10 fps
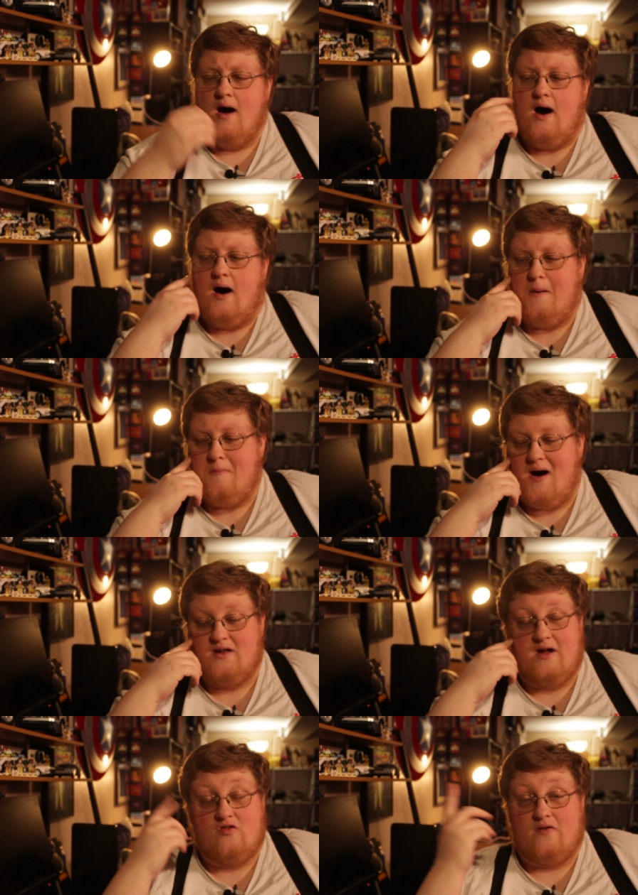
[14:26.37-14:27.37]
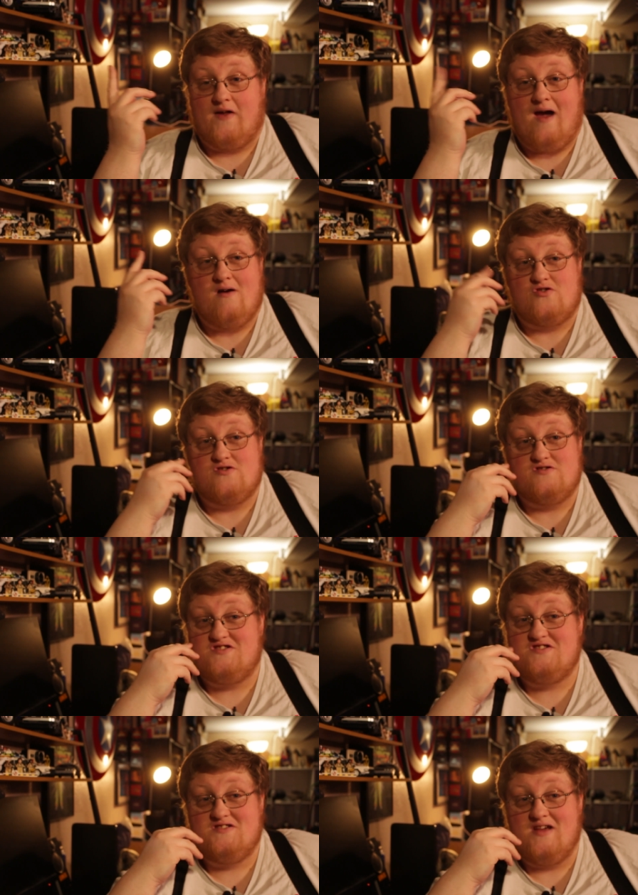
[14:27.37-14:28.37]
I liked all the
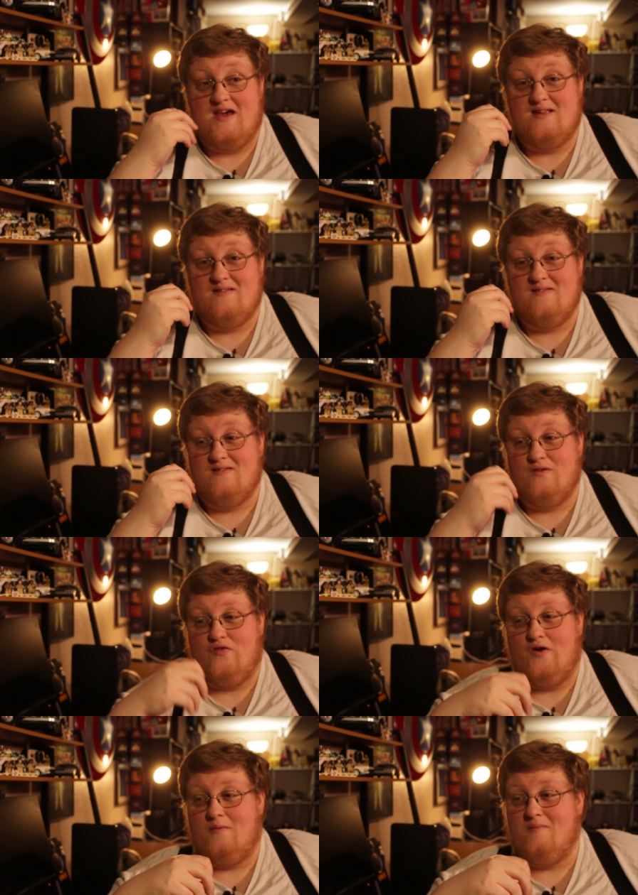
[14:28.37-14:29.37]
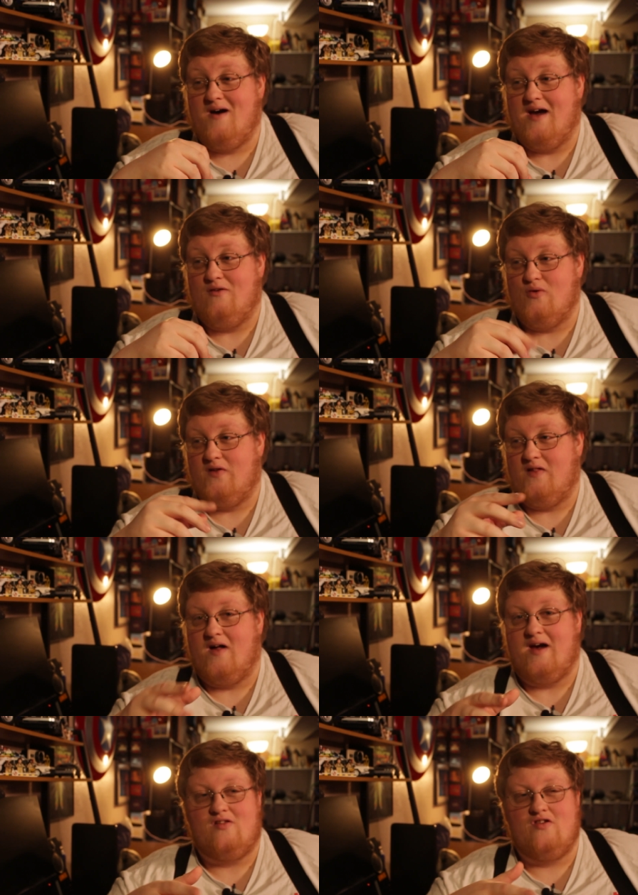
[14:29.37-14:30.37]
characters in the film. I really
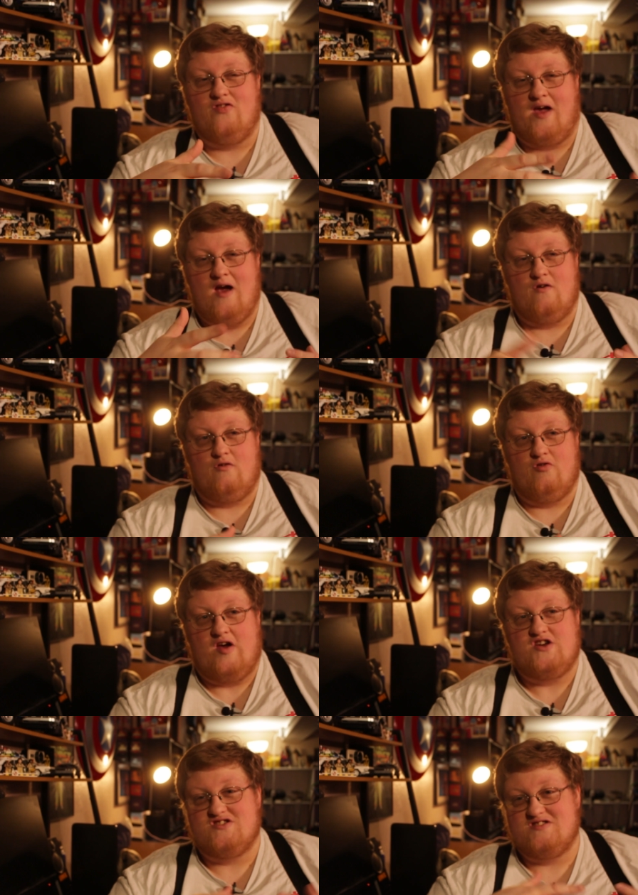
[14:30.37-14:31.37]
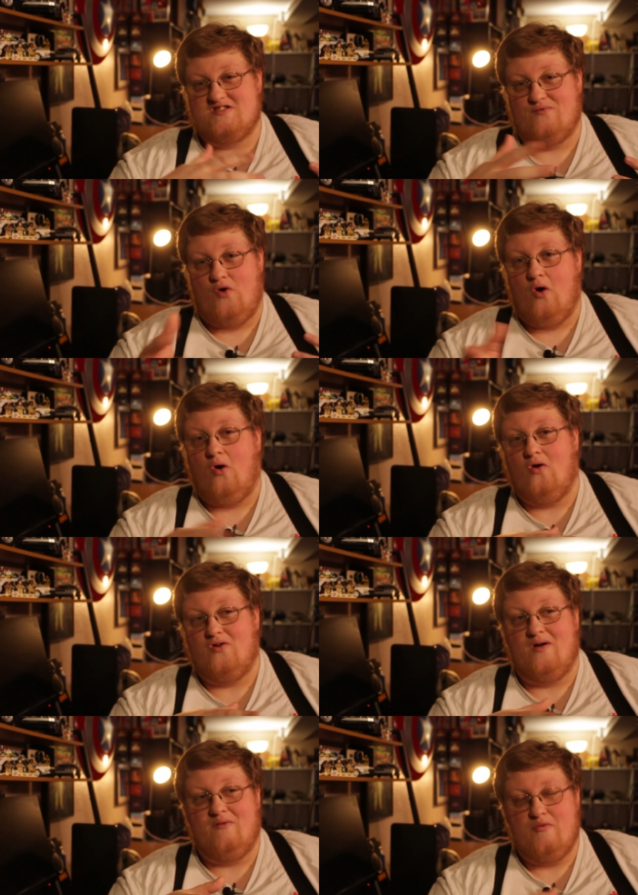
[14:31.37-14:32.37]
liked the characterizations of
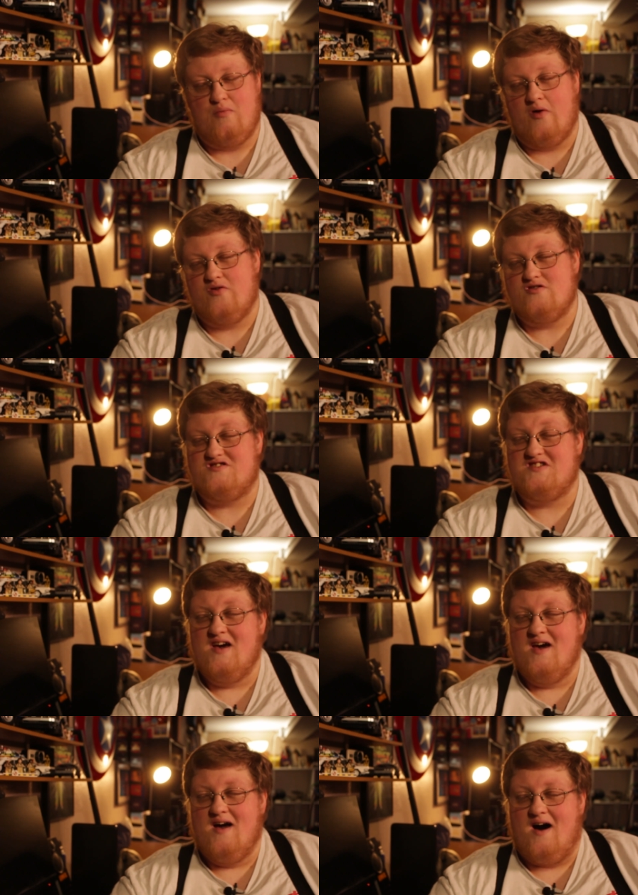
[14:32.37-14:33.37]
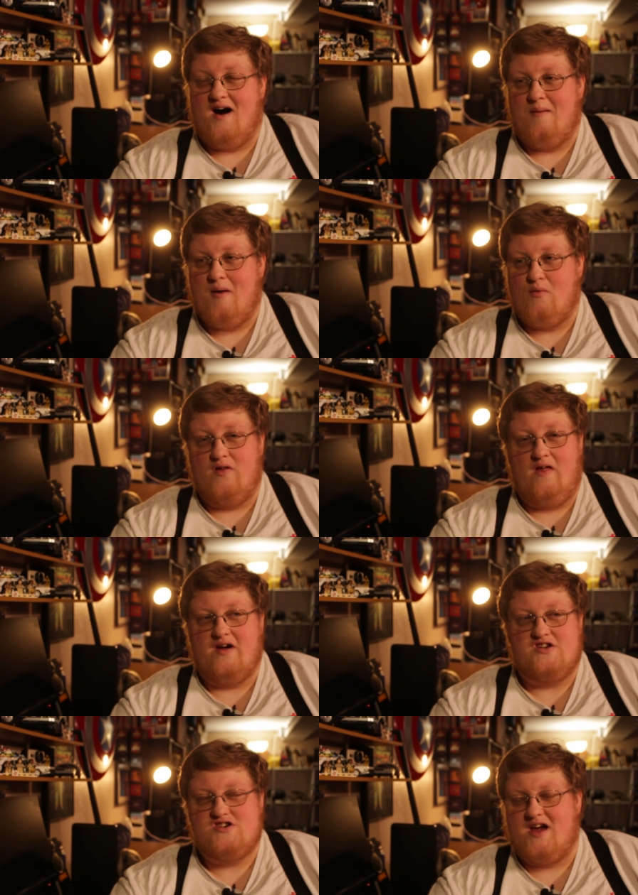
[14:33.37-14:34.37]
all of the brothers. I really
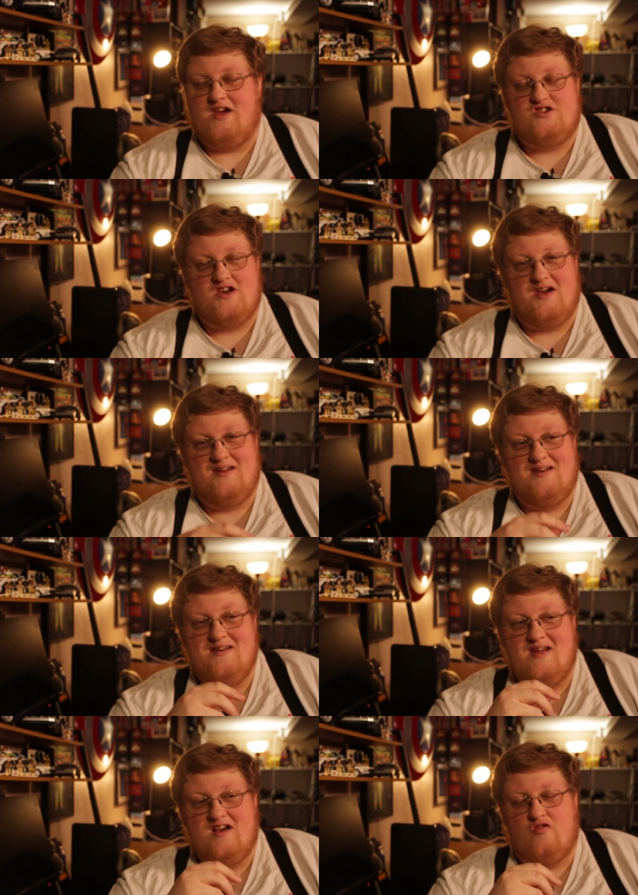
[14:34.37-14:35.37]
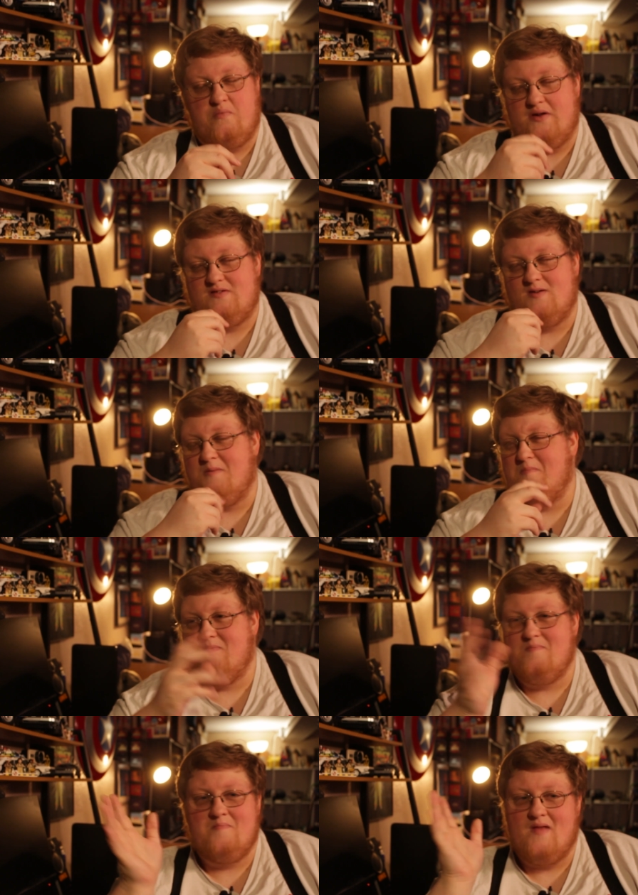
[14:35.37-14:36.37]
liked Jackie Chan as Splinter.
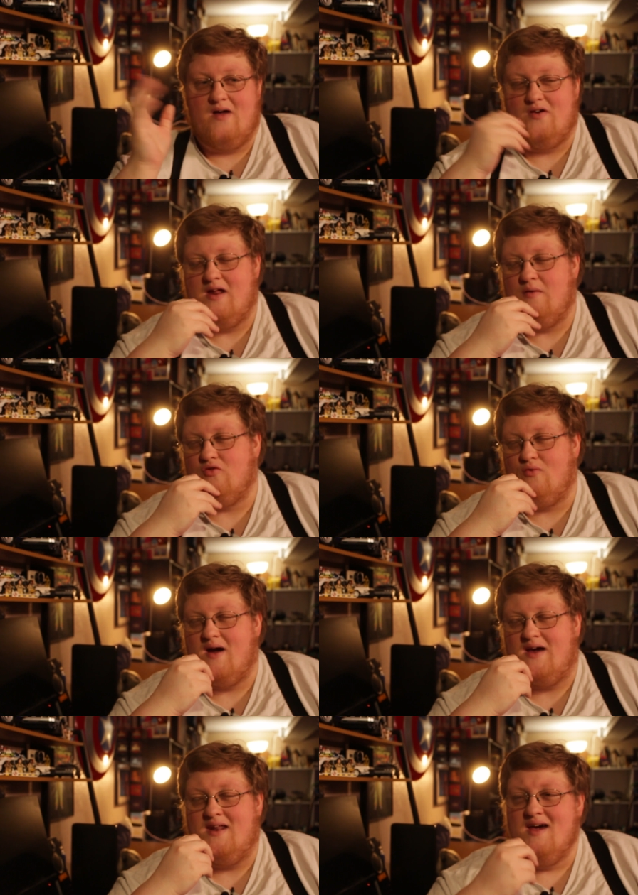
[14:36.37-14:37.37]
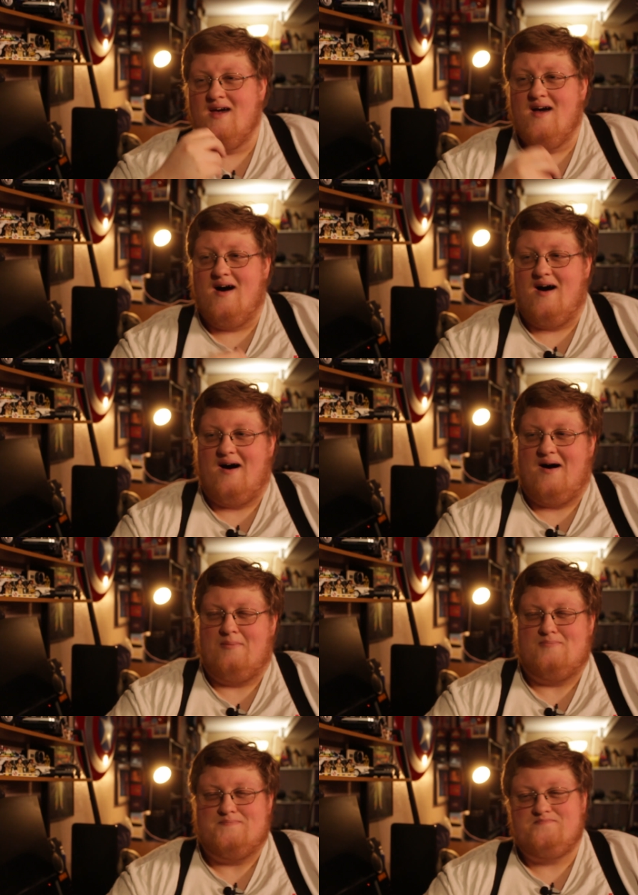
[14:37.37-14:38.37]
I thought he was great.
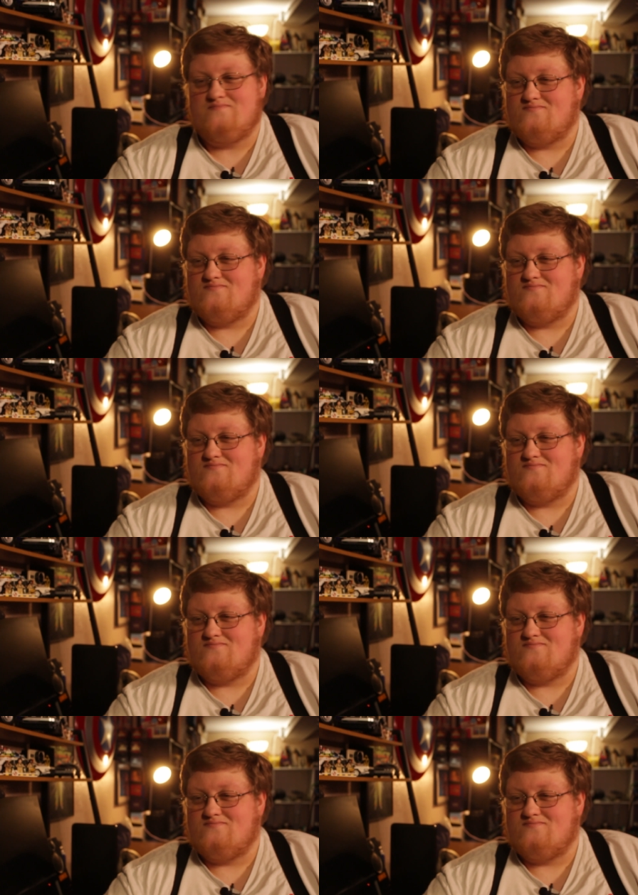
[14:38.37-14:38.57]
And